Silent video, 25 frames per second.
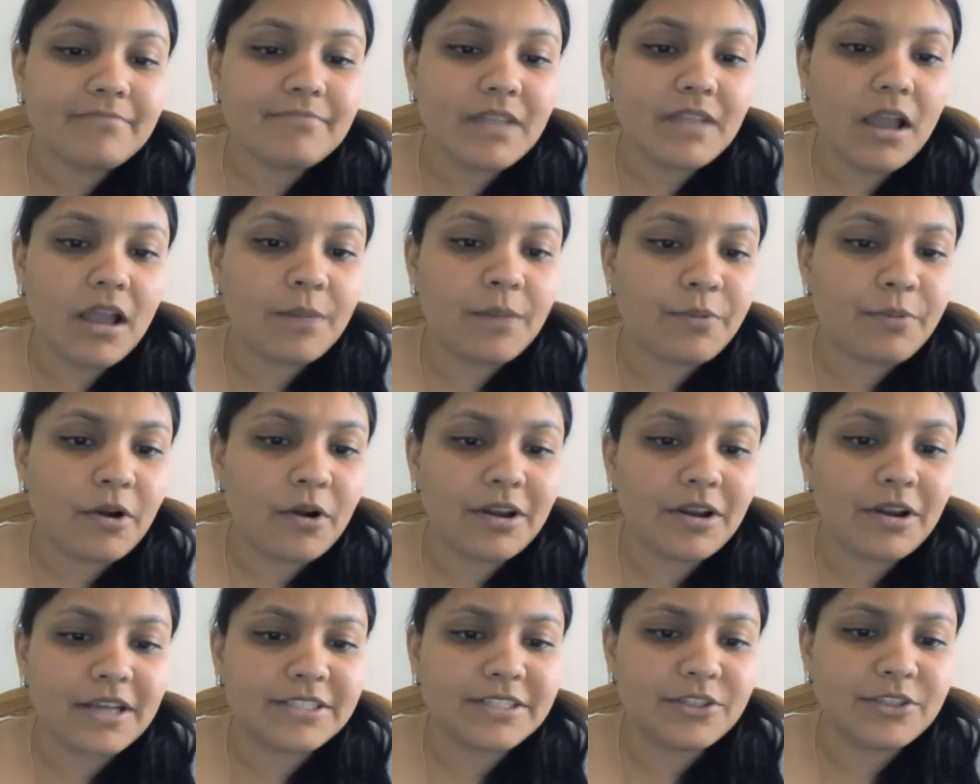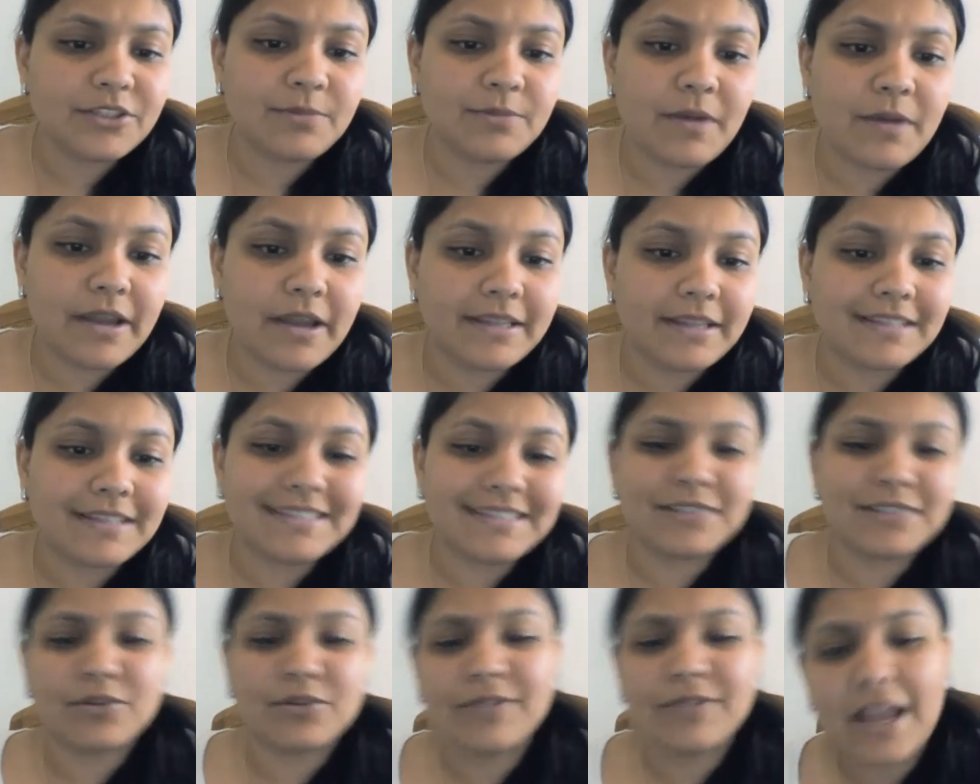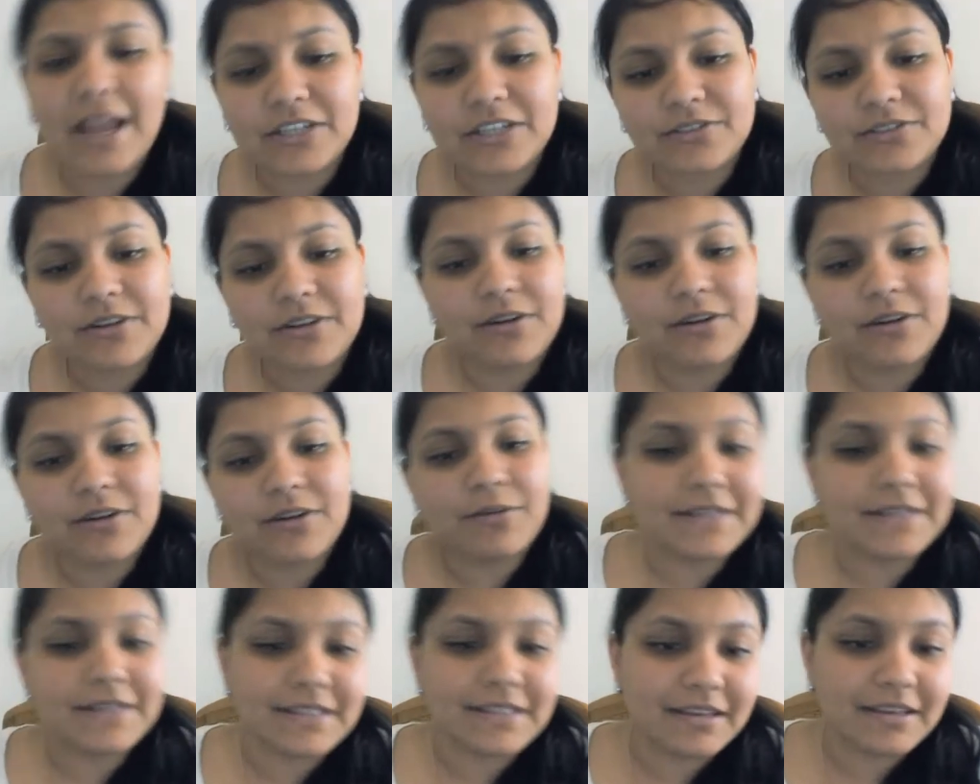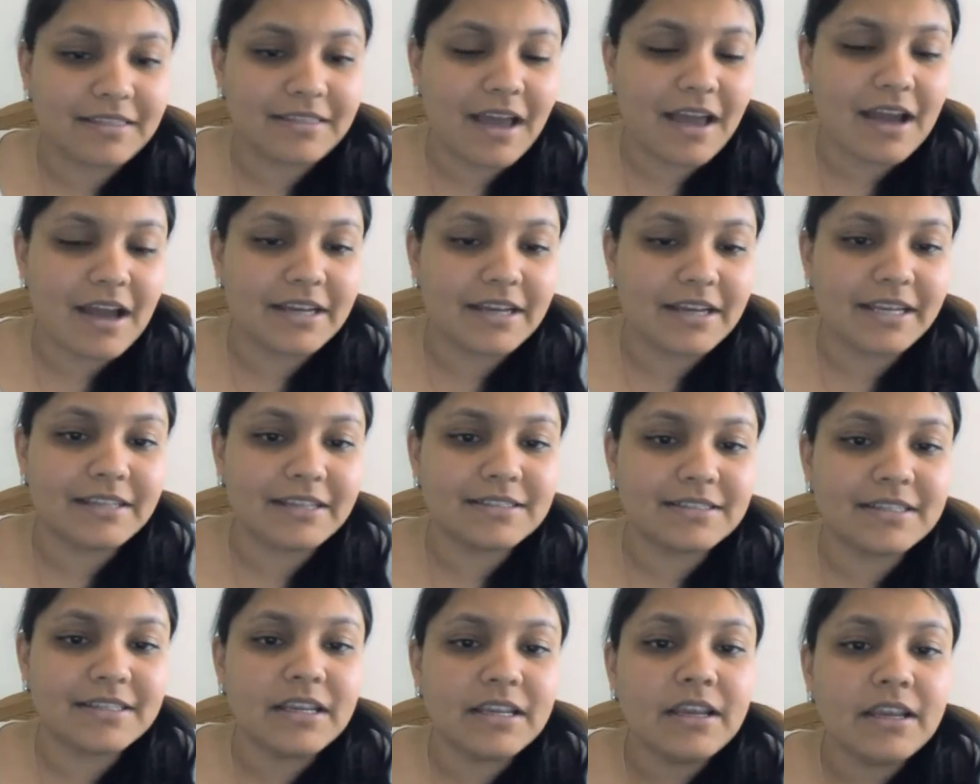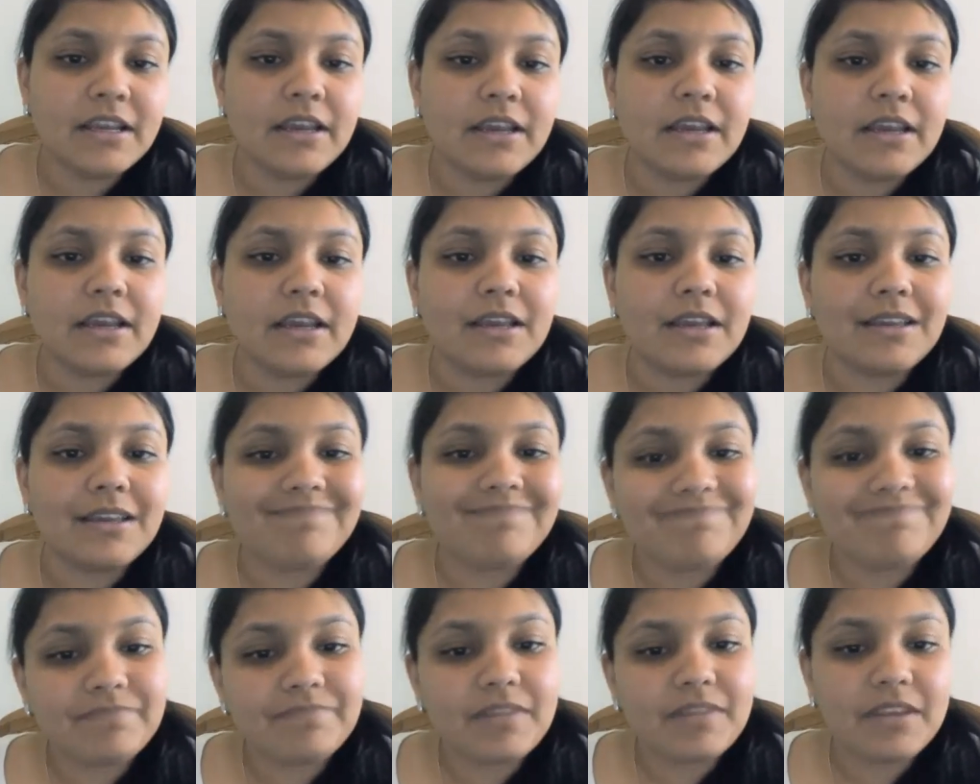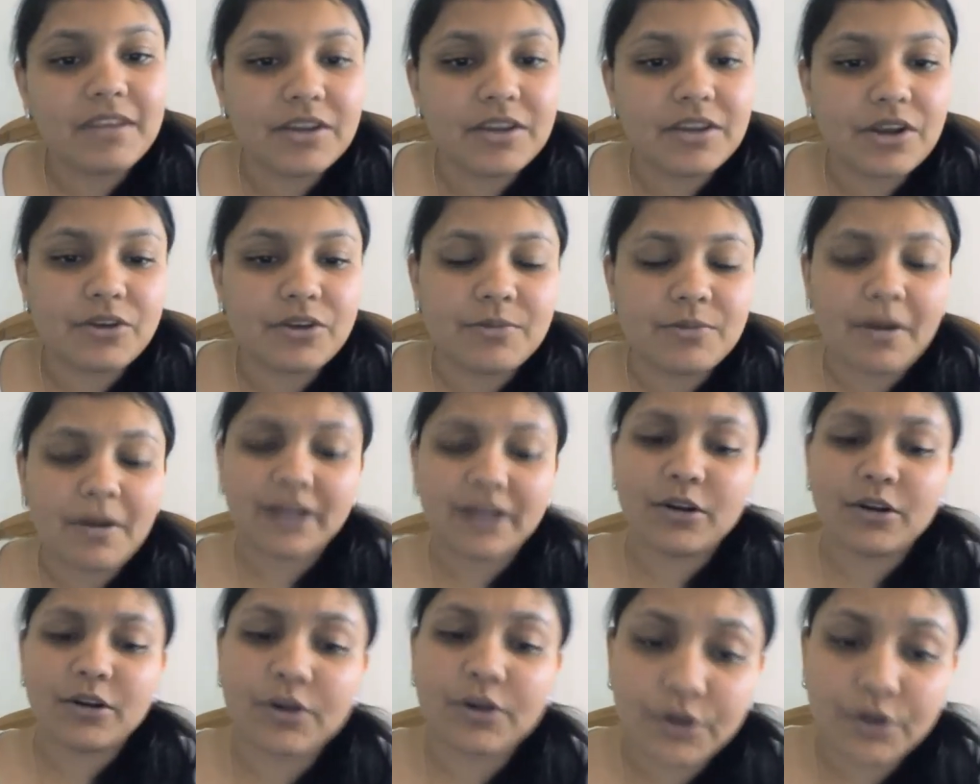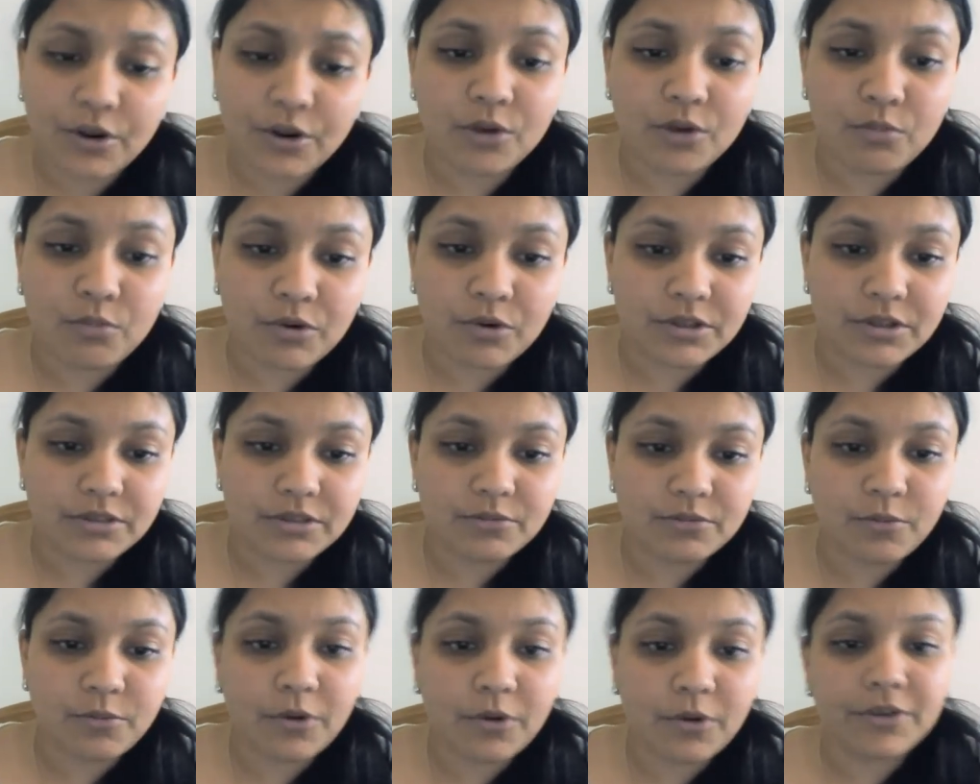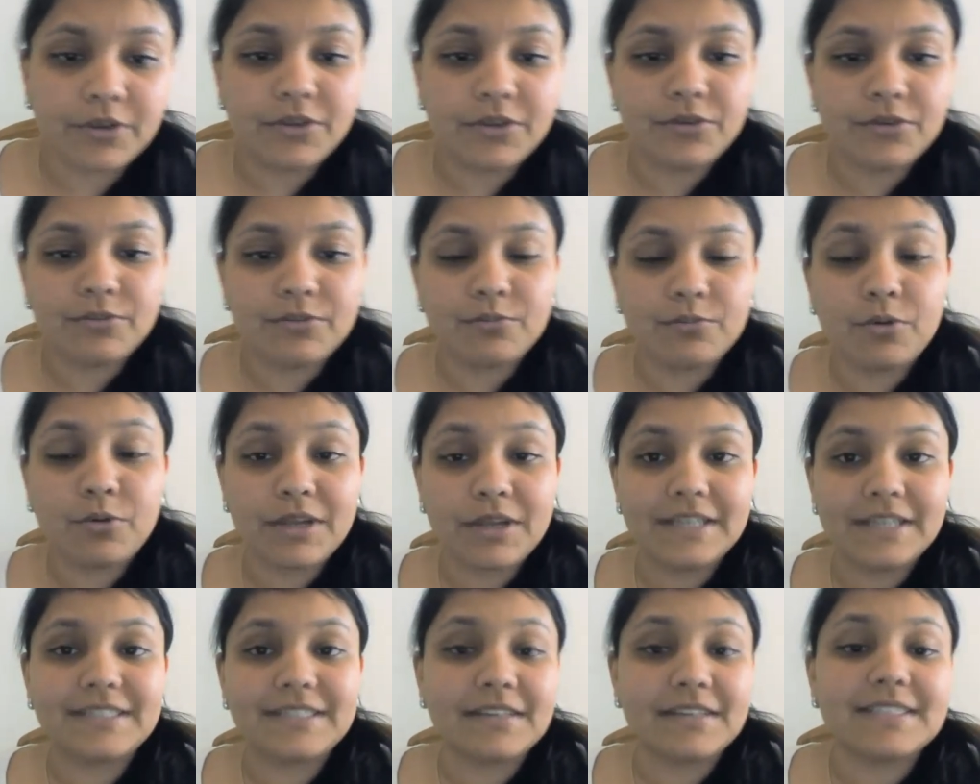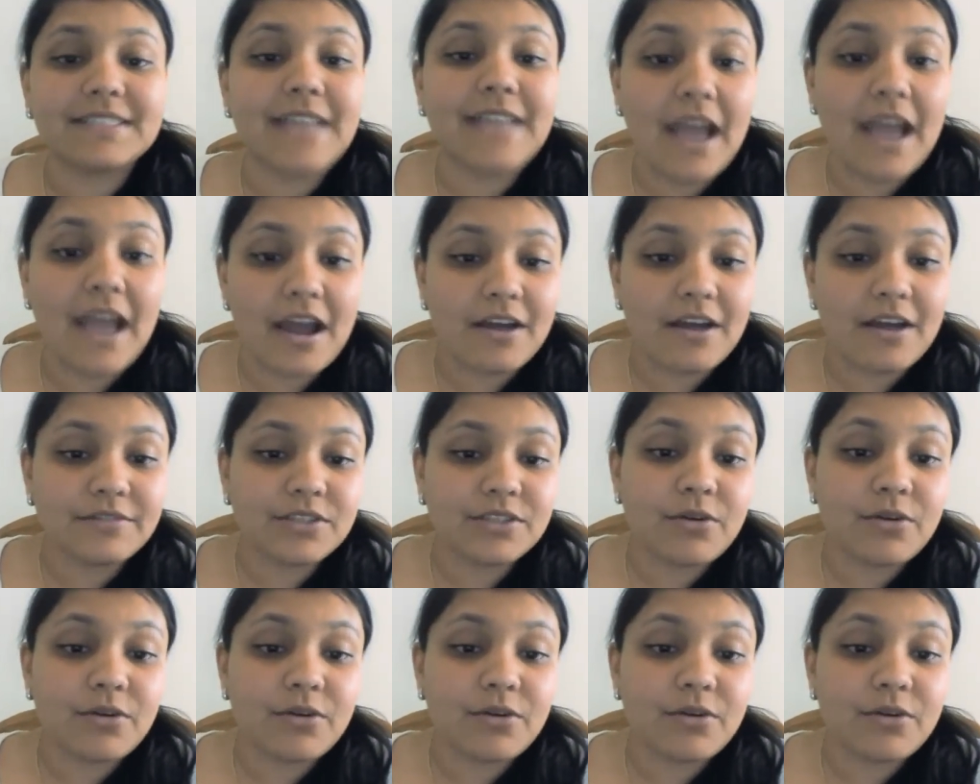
a product and you're buying that says all natural or things like that, it's you might not know what it doesn't have.